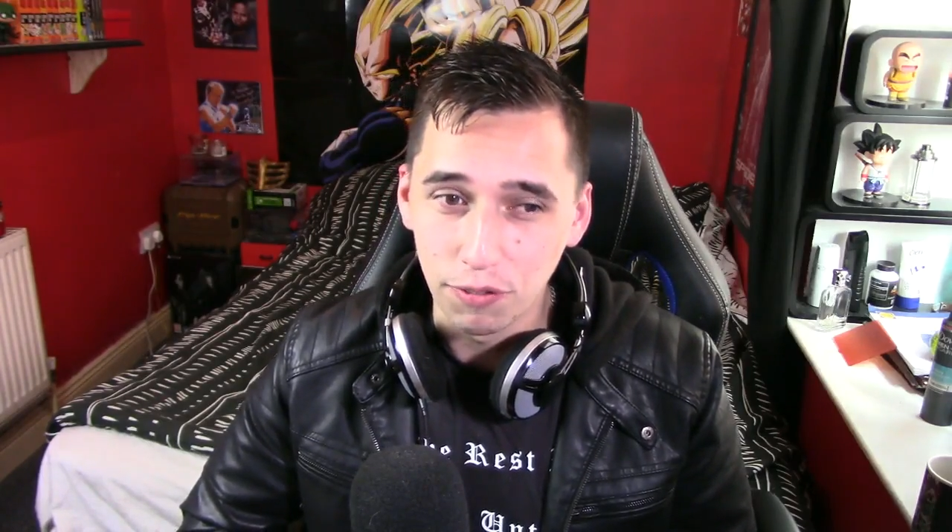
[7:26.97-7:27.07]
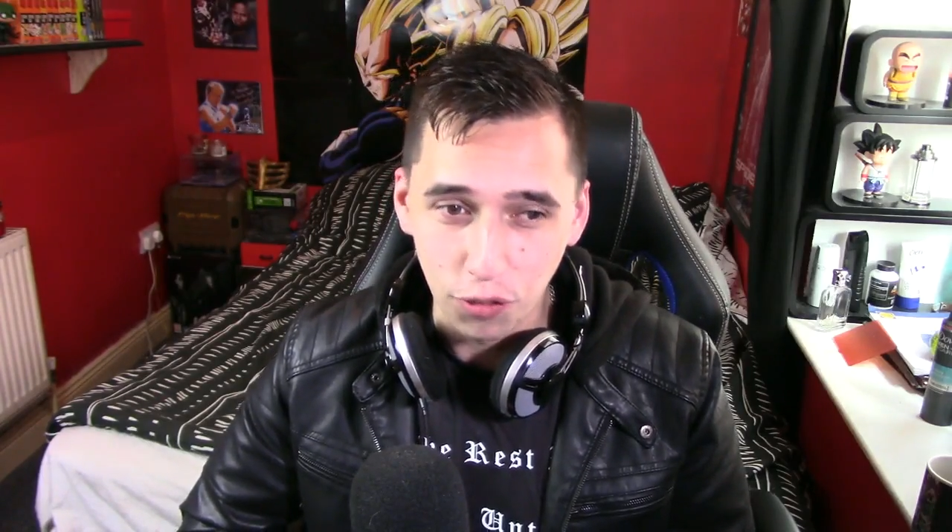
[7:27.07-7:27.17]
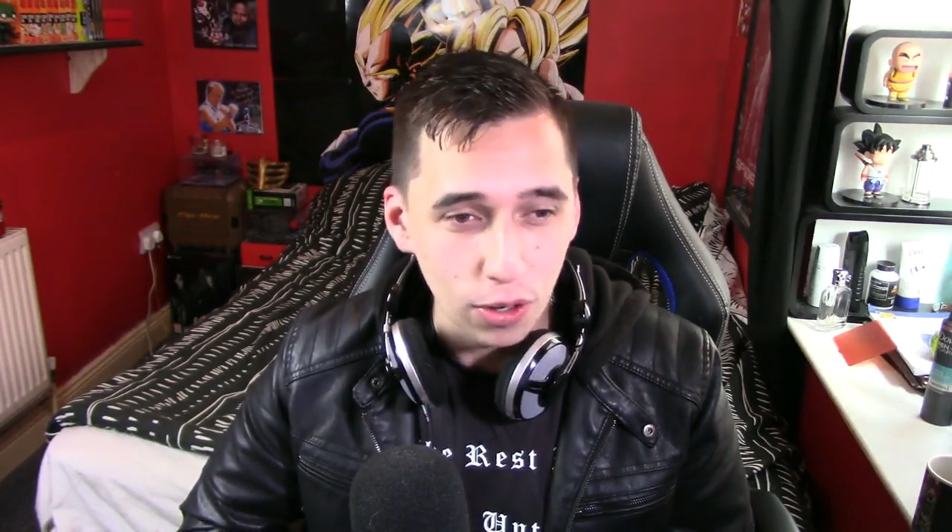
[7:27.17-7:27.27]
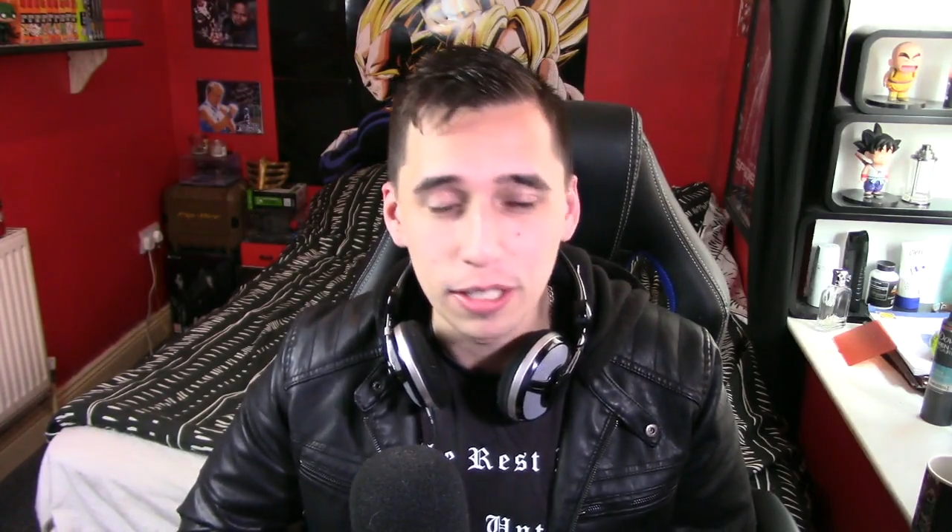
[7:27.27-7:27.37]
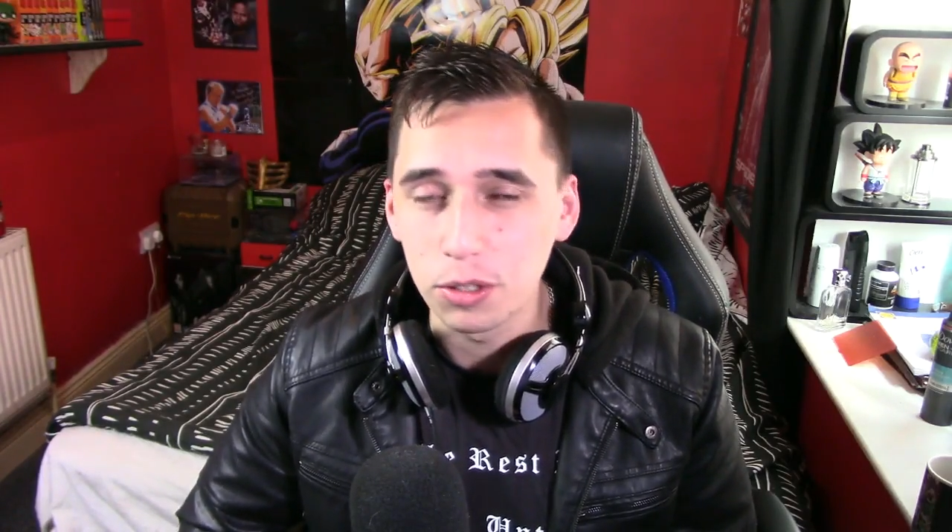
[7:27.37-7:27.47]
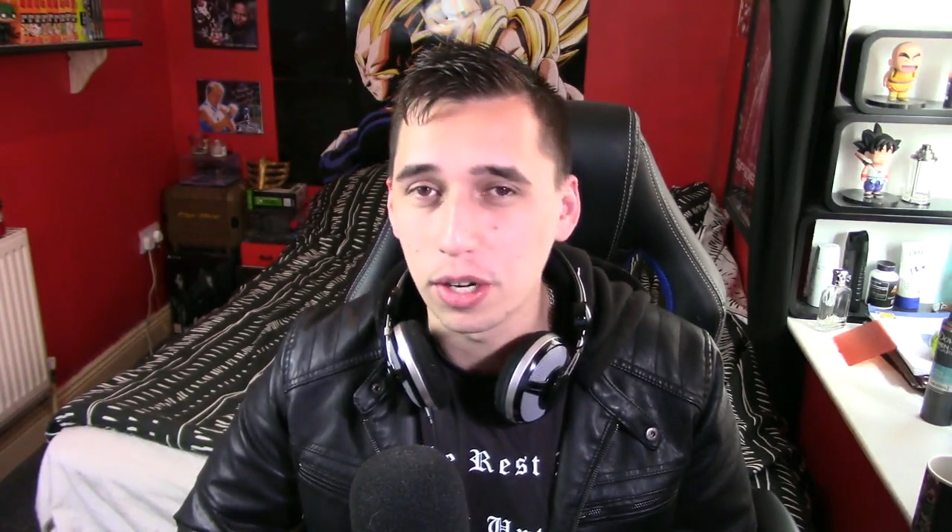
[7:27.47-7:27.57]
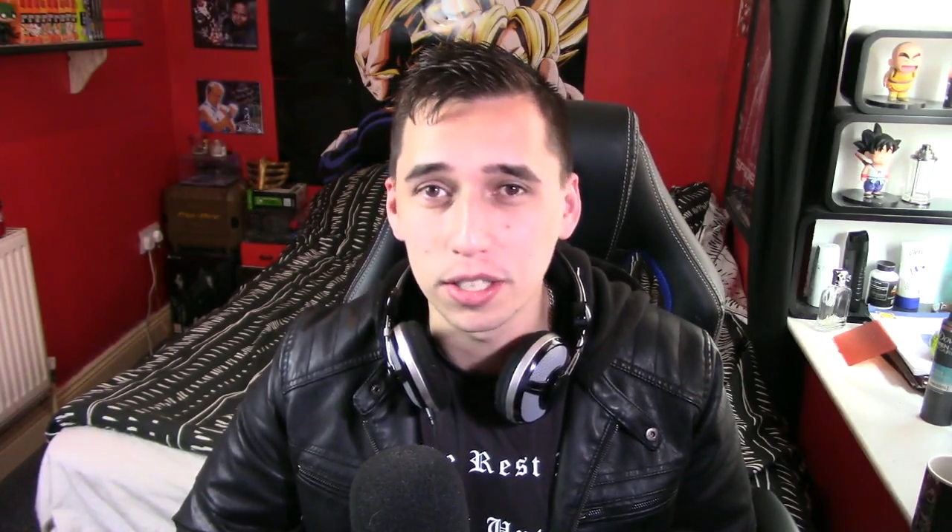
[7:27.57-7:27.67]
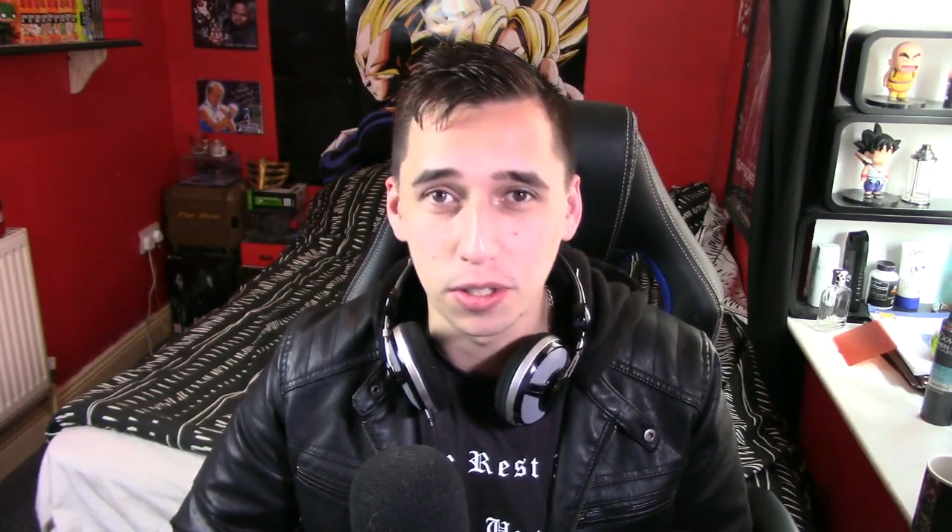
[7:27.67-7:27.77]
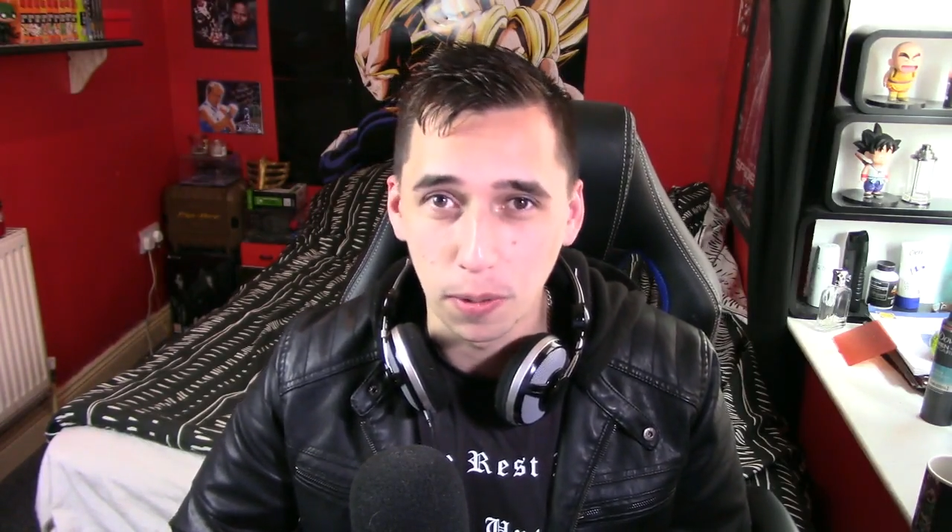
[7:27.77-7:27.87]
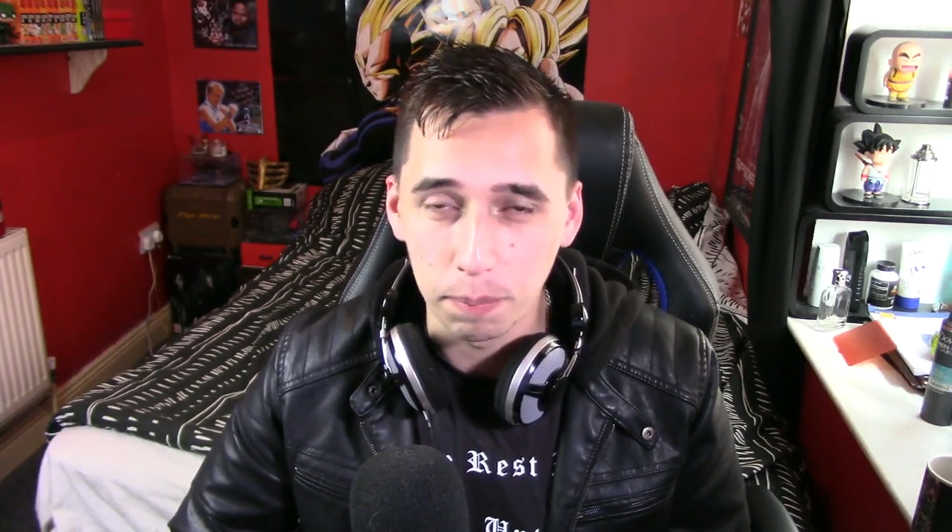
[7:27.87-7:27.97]
fully
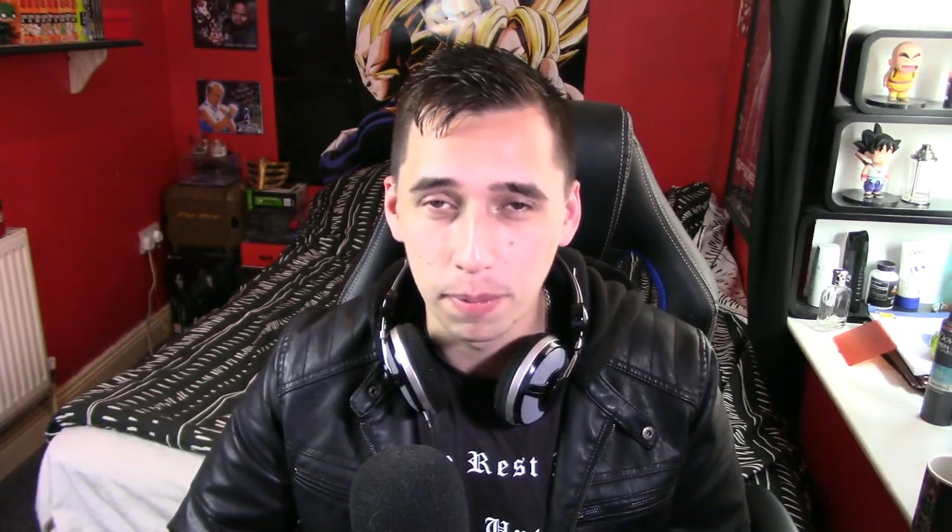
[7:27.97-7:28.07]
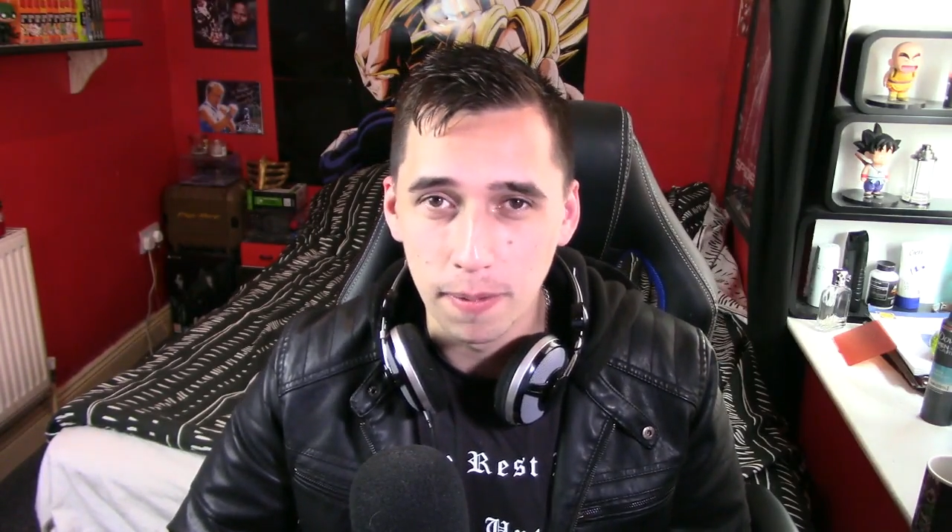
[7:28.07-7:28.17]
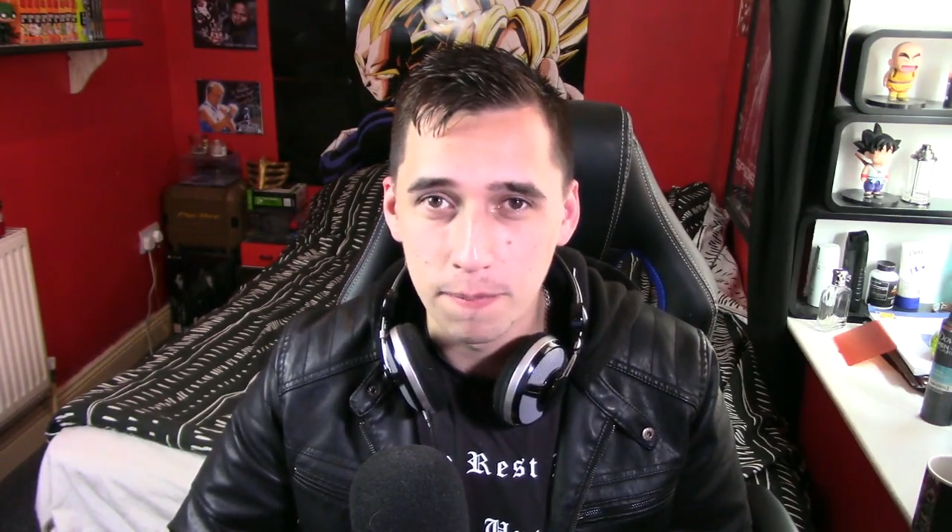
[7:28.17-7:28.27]
dressed up